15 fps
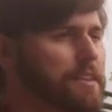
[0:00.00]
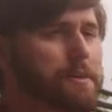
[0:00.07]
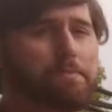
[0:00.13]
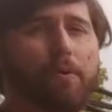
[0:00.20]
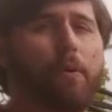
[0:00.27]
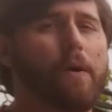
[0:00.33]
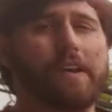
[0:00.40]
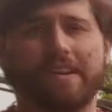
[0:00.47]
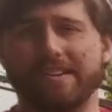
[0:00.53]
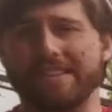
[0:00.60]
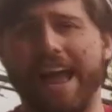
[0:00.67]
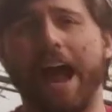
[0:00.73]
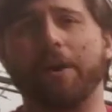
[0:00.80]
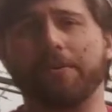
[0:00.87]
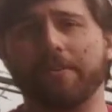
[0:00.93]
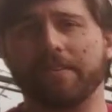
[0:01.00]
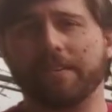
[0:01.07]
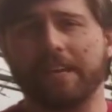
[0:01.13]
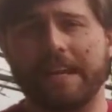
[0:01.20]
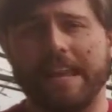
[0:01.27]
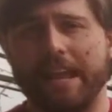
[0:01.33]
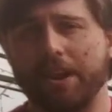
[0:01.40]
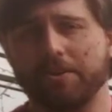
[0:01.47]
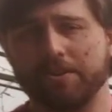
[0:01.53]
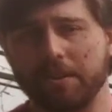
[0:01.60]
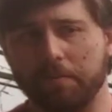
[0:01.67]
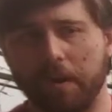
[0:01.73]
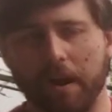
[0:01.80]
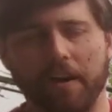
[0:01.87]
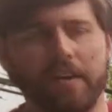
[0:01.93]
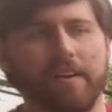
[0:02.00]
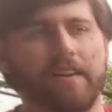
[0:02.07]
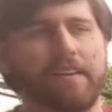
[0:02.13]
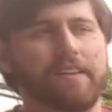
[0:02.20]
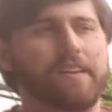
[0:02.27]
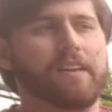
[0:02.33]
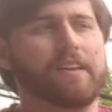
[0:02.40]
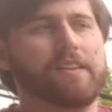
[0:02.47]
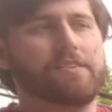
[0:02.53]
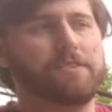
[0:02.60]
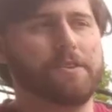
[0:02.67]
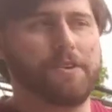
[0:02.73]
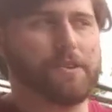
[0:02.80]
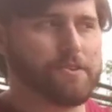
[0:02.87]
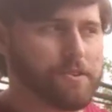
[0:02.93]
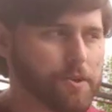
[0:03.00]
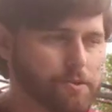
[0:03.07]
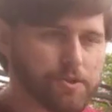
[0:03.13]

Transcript: and their point is out here somewhere. So you can just go